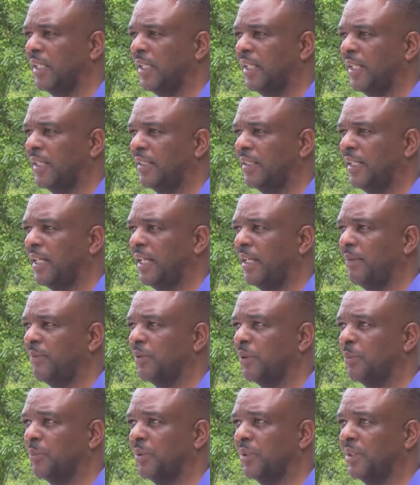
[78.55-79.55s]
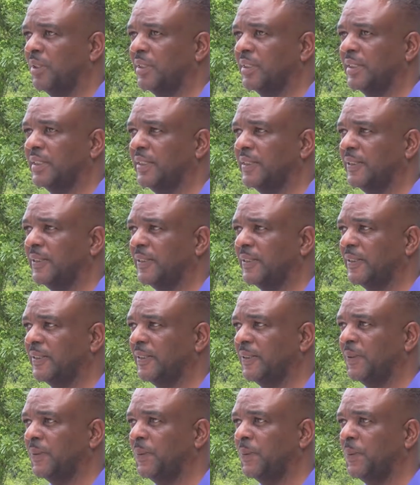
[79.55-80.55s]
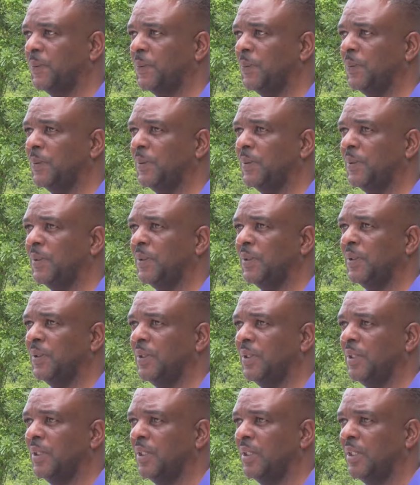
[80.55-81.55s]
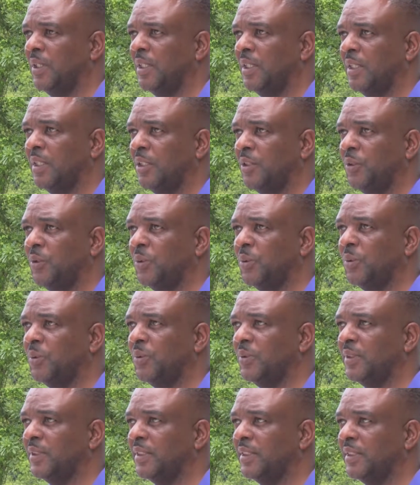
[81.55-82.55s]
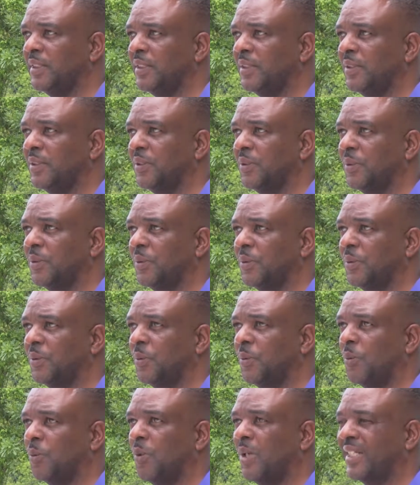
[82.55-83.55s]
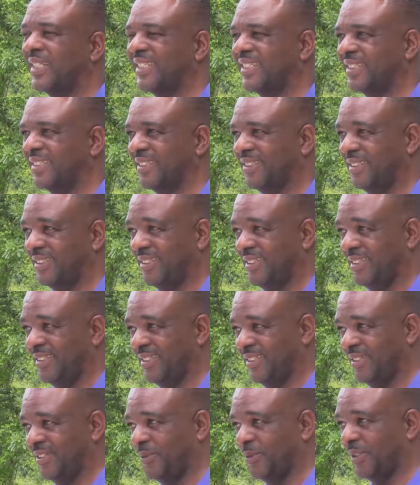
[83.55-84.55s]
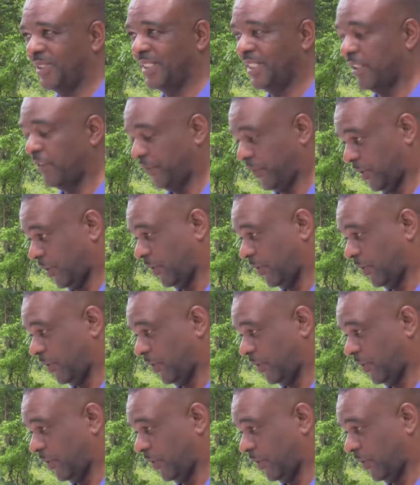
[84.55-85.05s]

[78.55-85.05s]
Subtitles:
at times for persons who use what was left